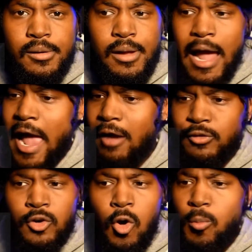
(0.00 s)
I have
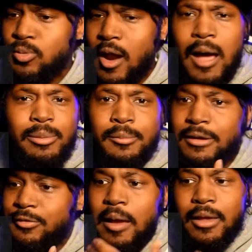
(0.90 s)
no problem
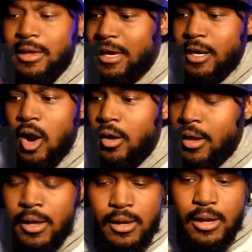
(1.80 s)
if I get it
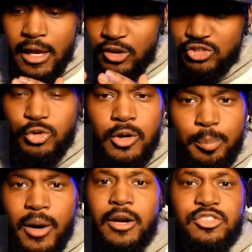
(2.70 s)
issued a
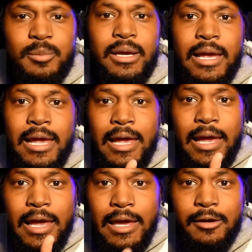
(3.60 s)
punishment
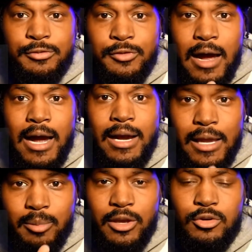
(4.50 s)
if I
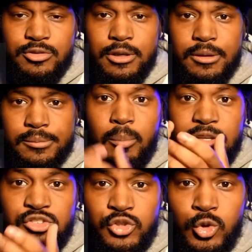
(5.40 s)
am guilty.
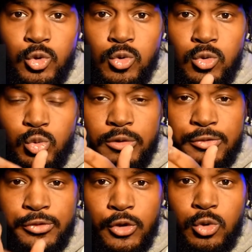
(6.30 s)
But you
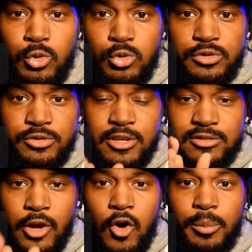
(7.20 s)
refuse to
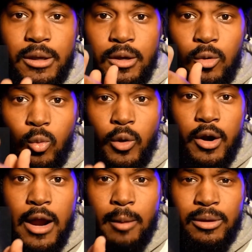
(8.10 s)
tell me
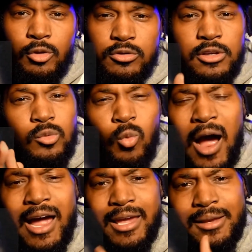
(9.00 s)
where I'm guilty.
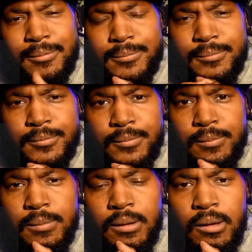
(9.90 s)
Why?
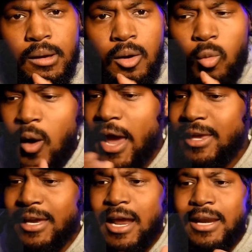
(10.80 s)
Why
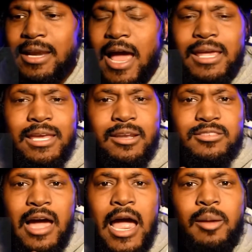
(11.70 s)
can I not get a
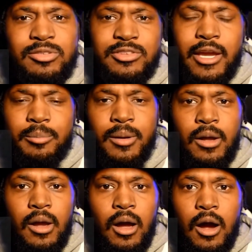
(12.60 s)
timestamp
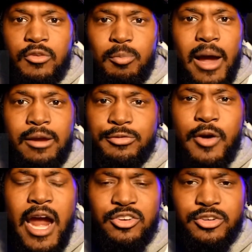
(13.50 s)
of my
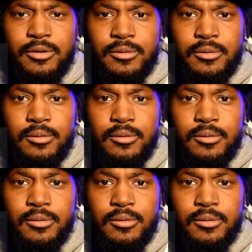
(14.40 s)
infraction?